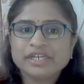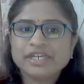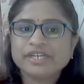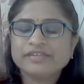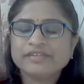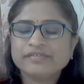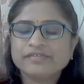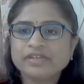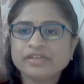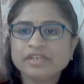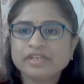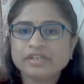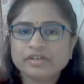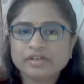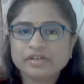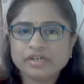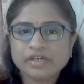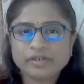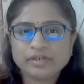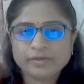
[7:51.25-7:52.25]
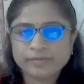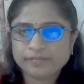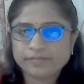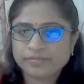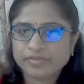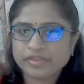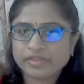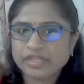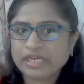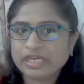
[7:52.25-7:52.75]
it will
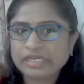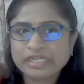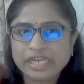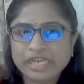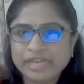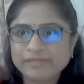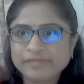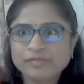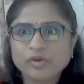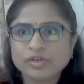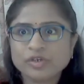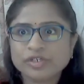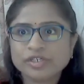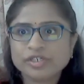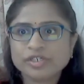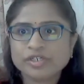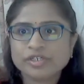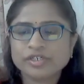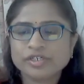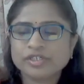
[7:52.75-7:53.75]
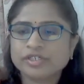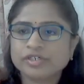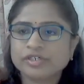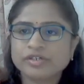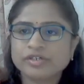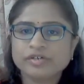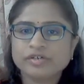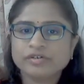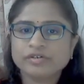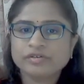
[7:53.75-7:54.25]
that lime water